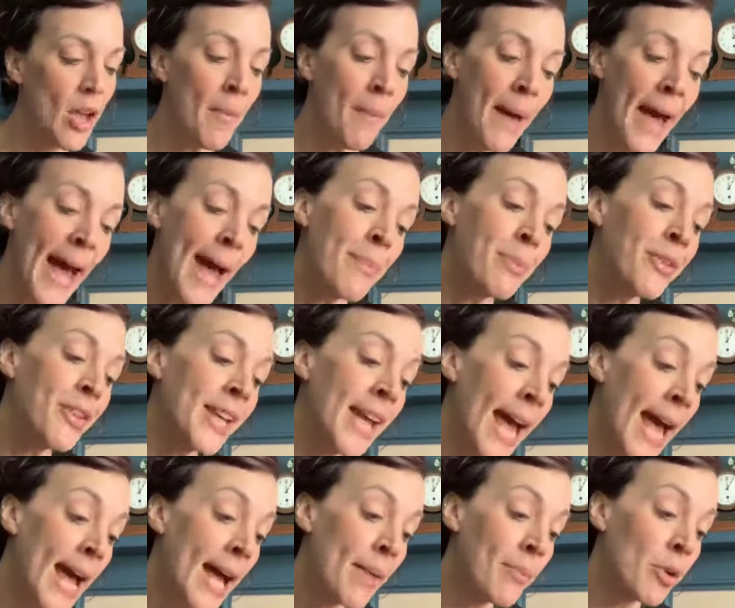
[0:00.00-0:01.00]
"Perhaps the
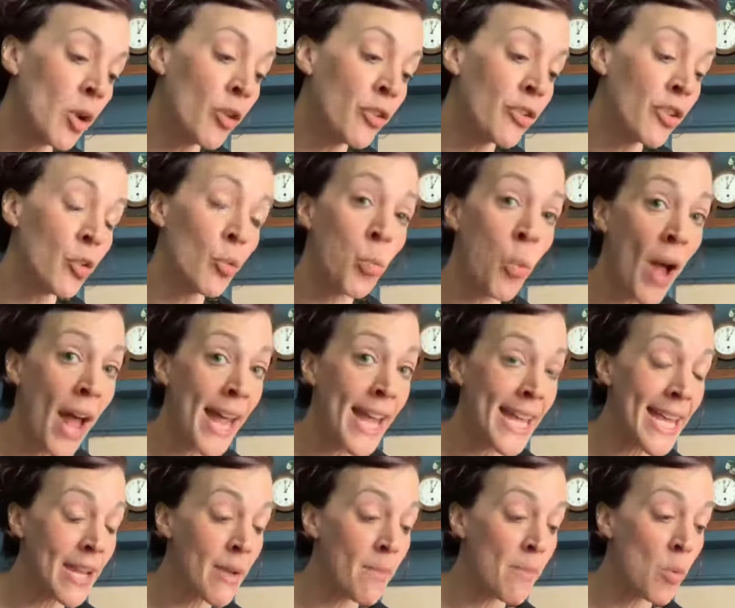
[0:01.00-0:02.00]
cab lost its way
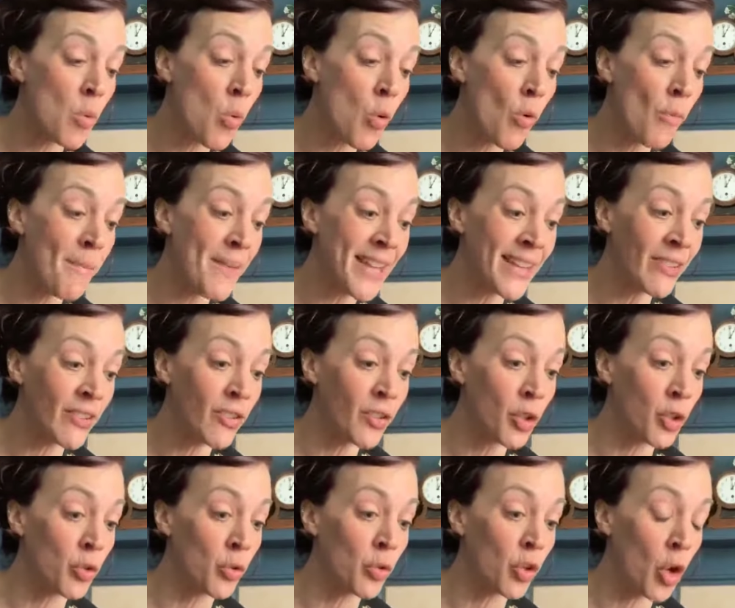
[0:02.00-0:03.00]
in a moor mist,"
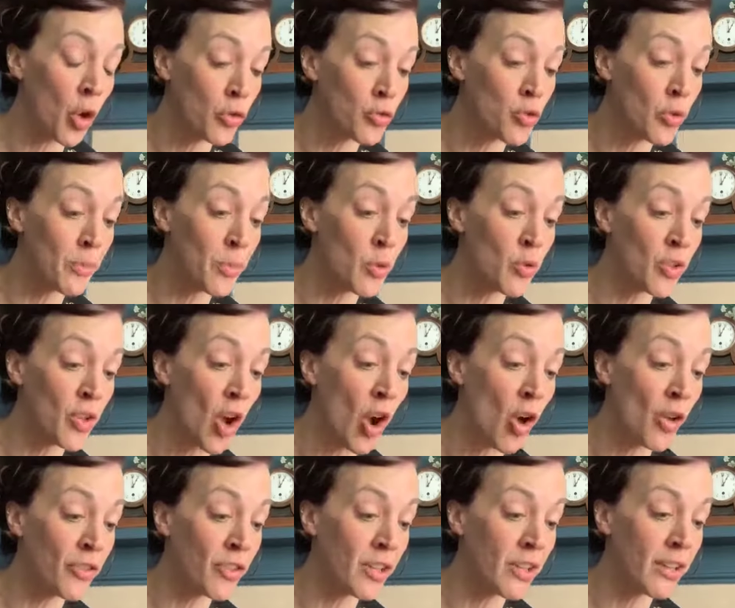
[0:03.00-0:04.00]
contributed
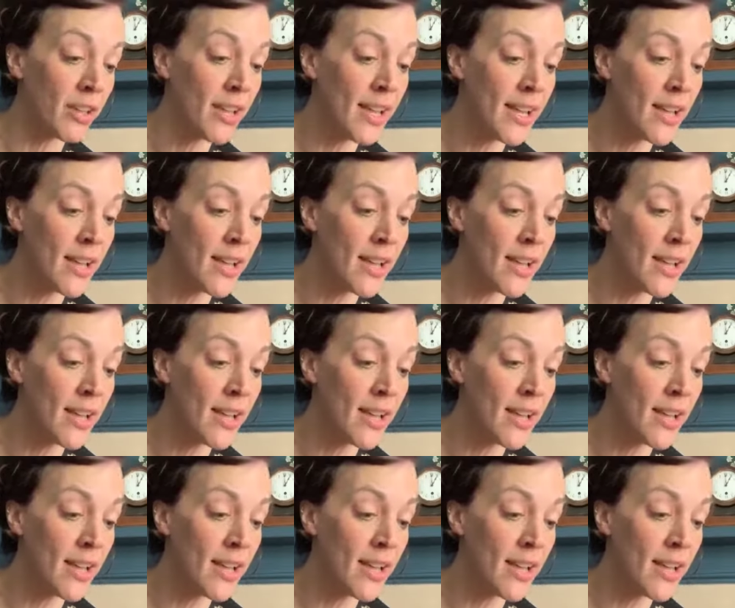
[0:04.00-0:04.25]
Arden.